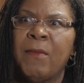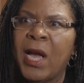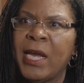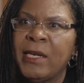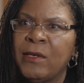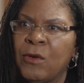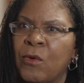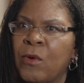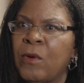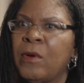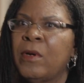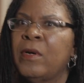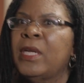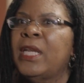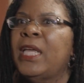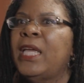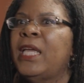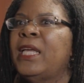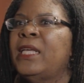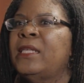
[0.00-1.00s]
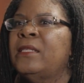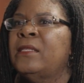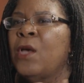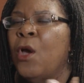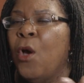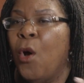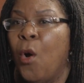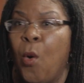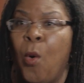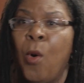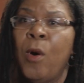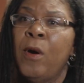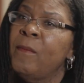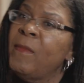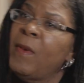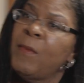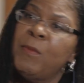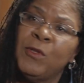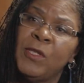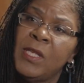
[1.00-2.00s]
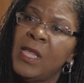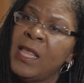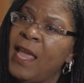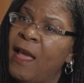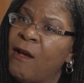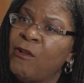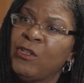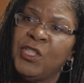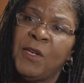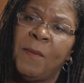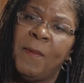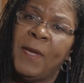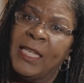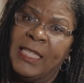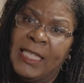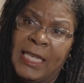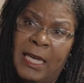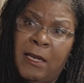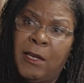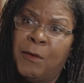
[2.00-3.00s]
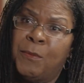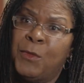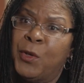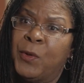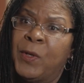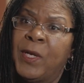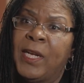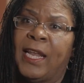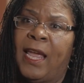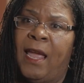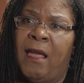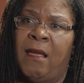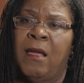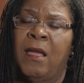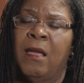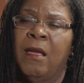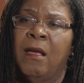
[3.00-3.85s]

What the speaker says: minorities, or members of the LGBT community.